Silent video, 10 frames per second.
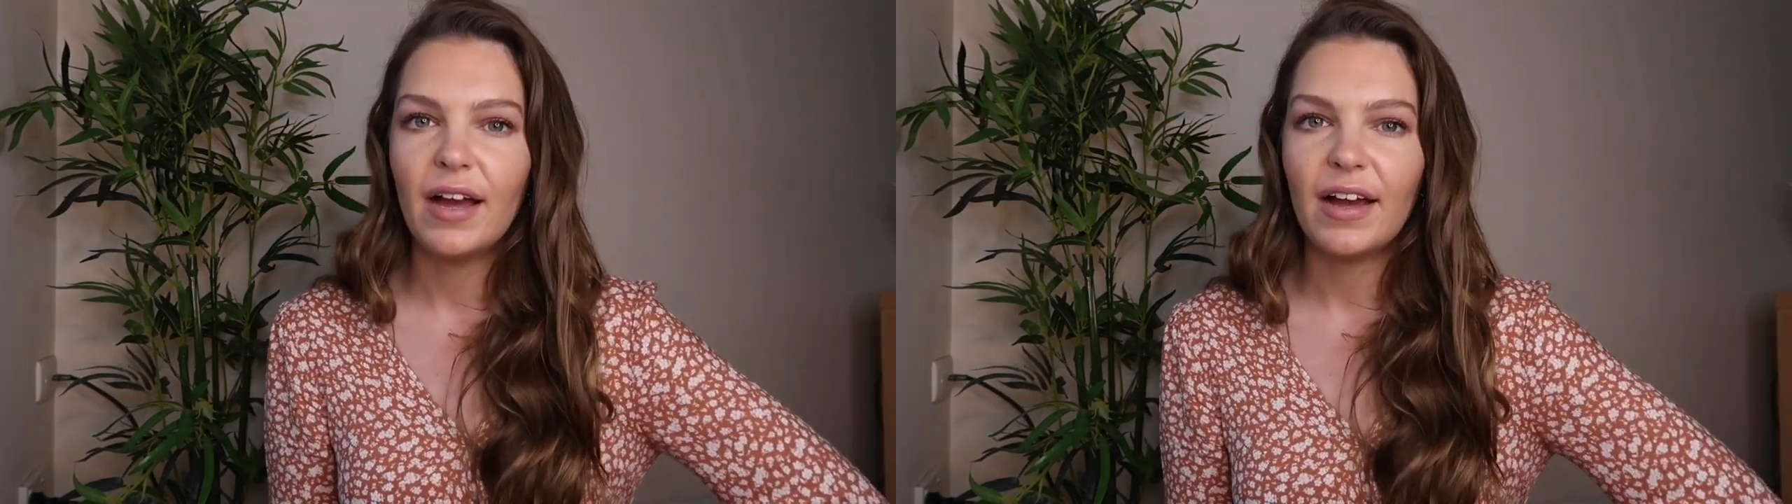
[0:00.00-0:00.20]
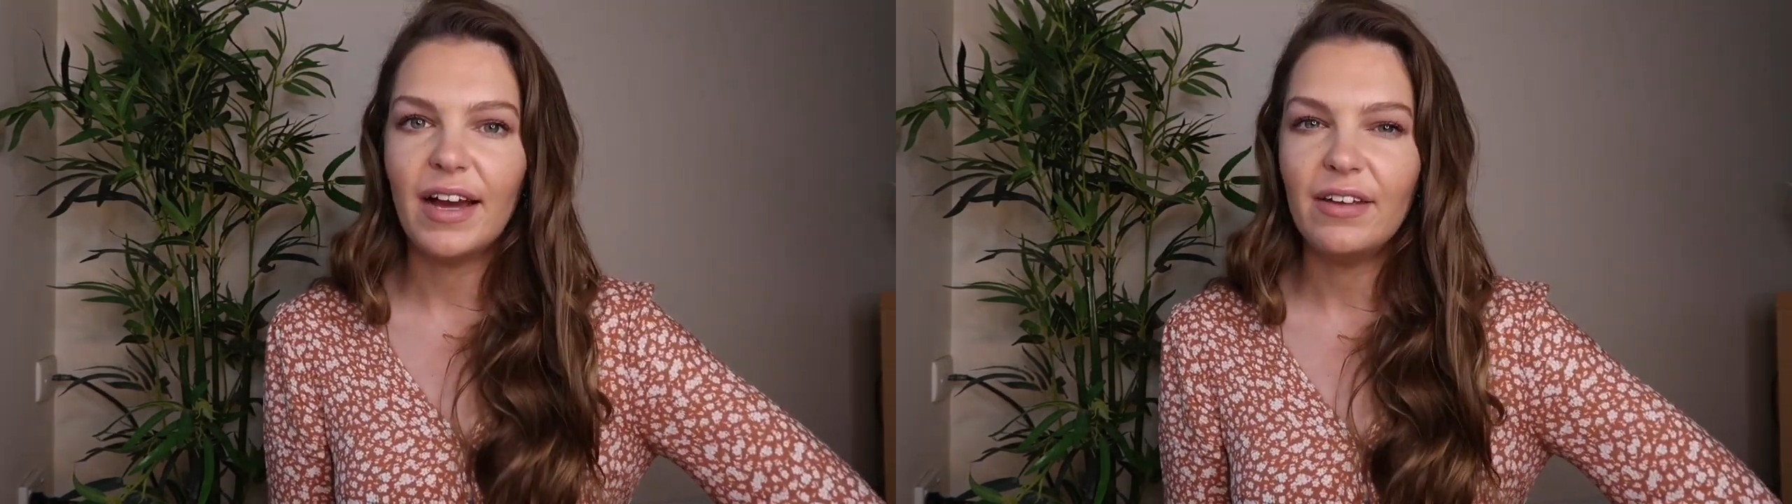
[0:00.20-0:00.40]

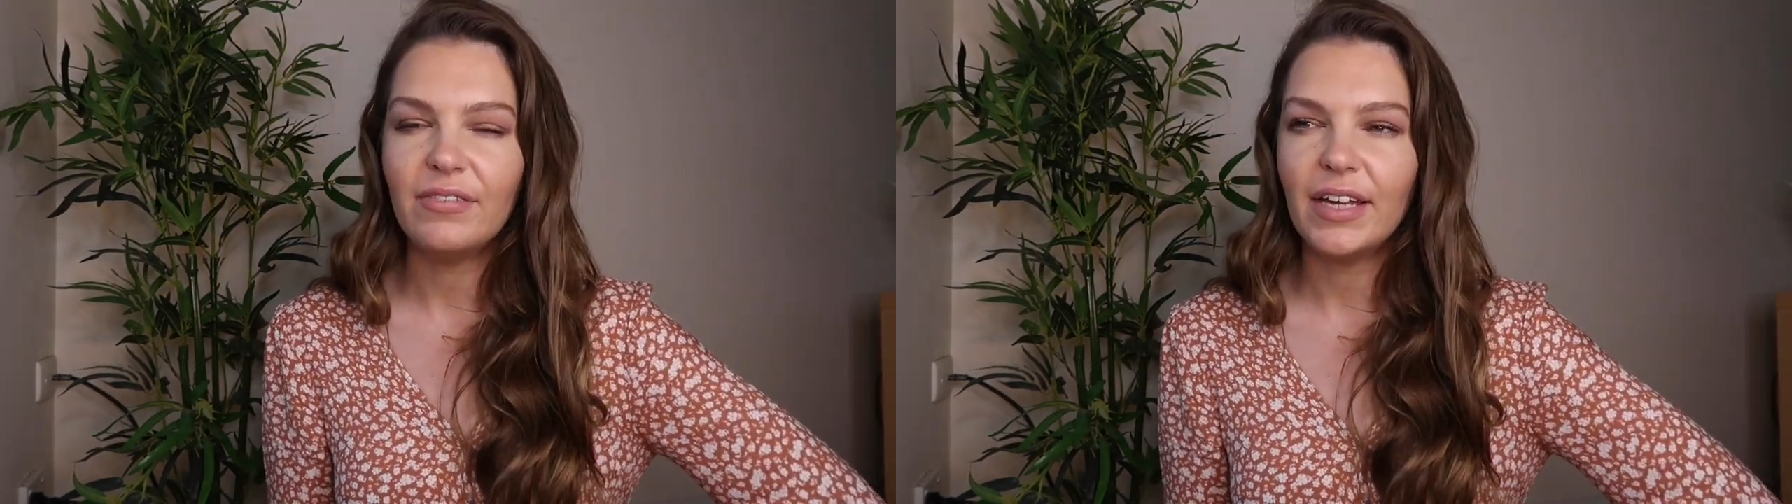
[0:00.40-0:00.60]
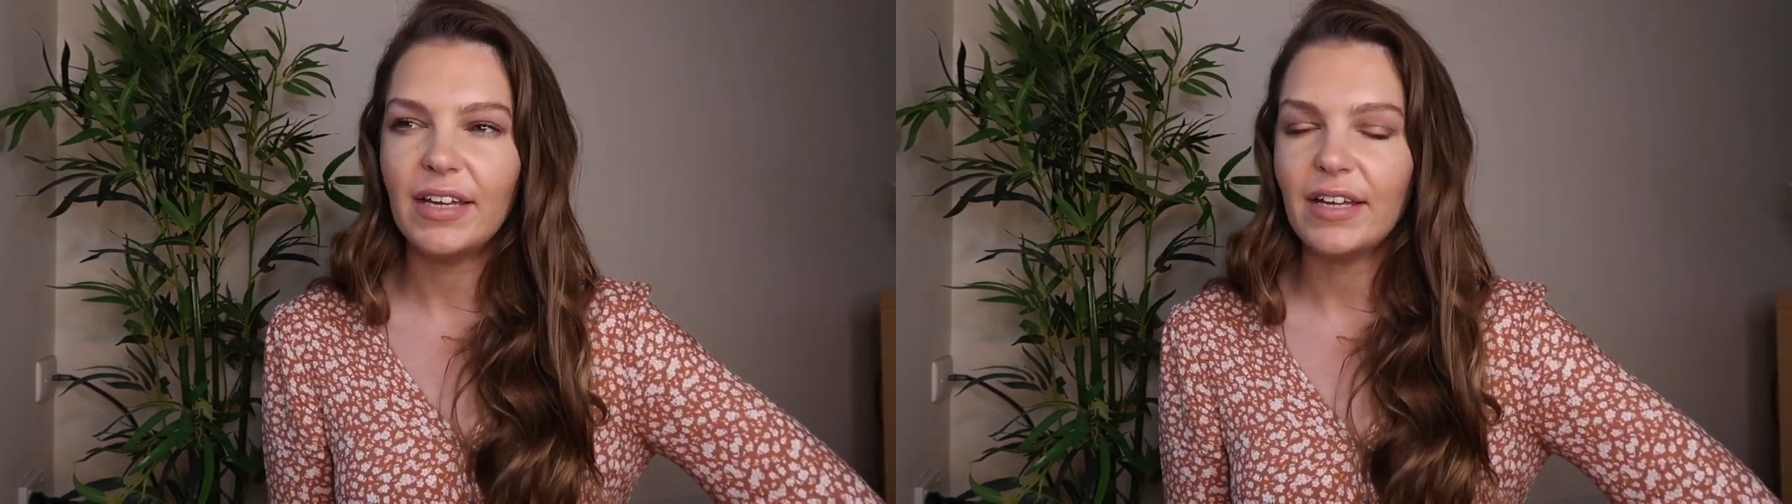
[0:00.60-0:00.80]
kind
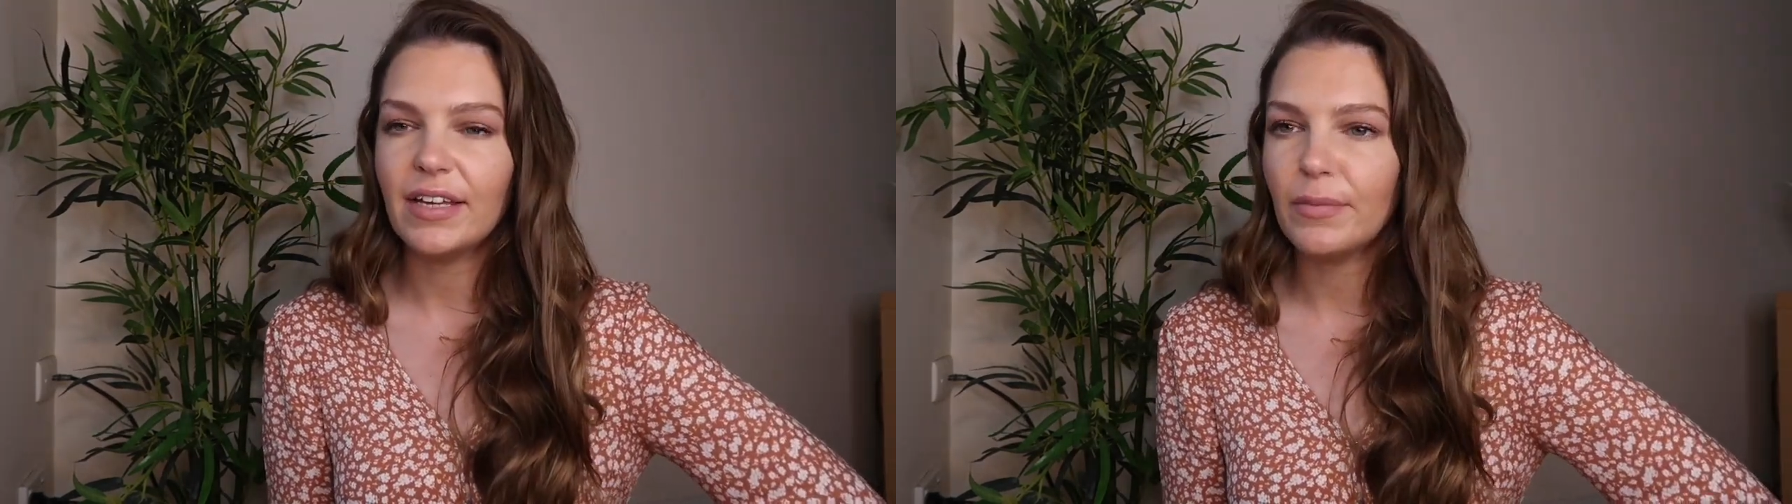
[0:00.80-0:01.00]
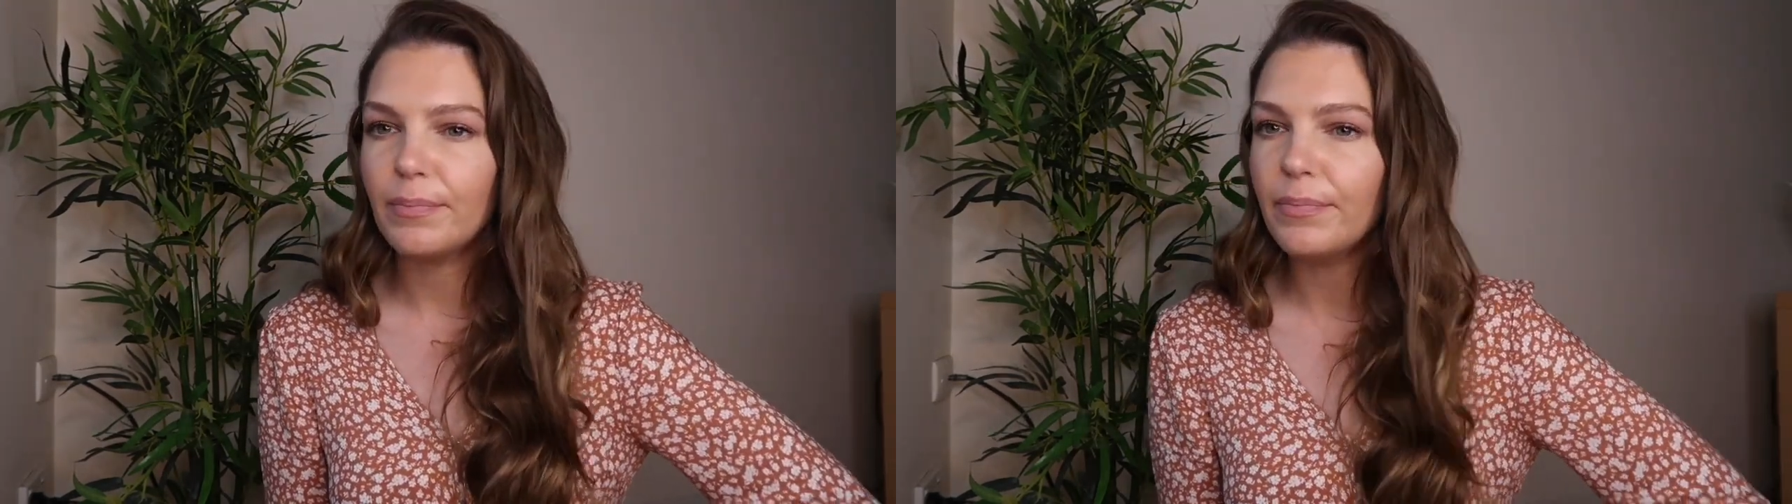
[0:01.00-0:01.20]
of like
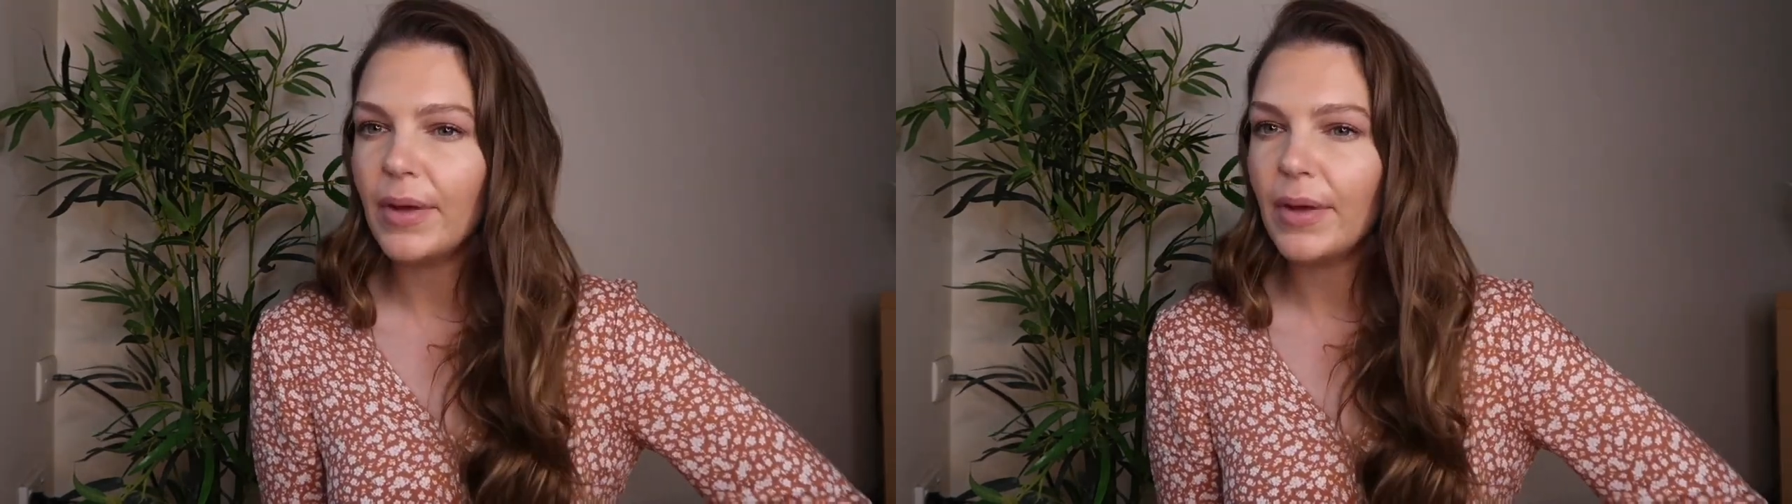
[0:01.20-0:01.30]
a